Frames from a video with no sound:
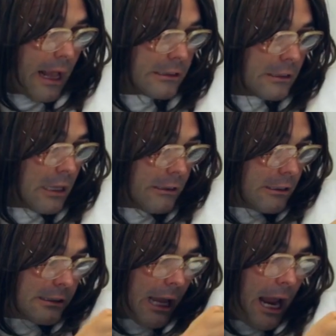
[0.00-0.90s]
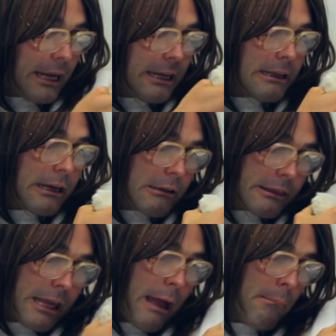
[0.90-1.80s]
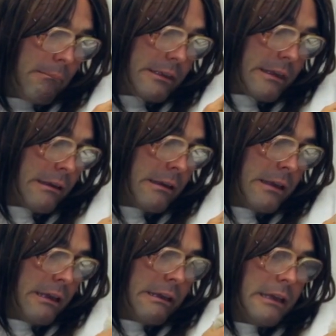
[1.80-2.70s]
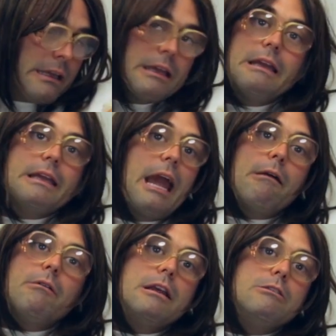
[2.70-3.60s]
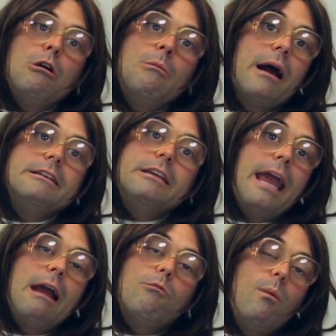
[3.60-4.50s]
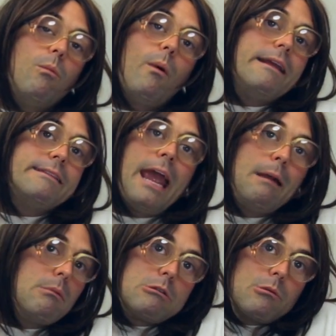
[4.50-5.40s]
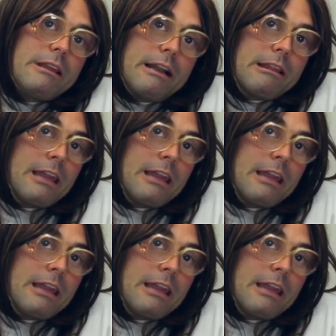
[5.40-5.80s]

has such tiny little thumbs. You can't really do much. You can't wait tables with little